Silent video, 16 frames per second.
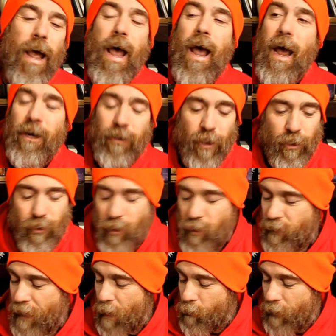And to do
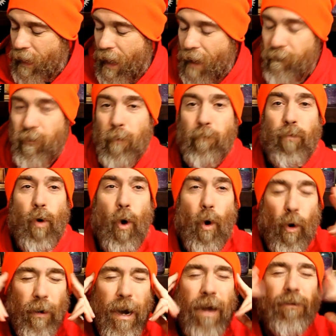that, we have to
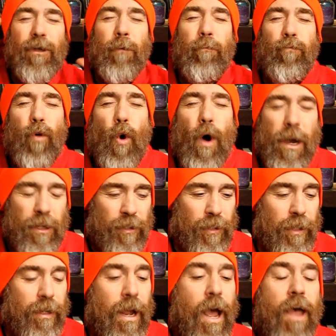pour out the
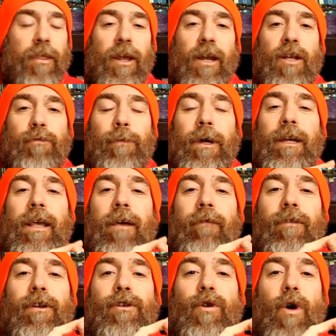poison that has been
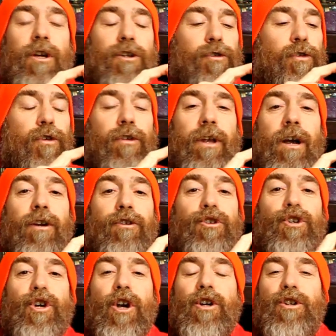given to us through their
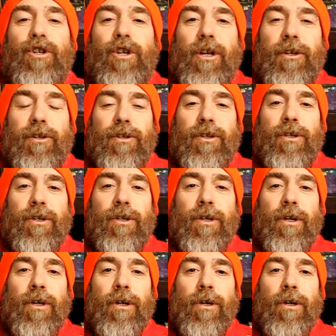churches,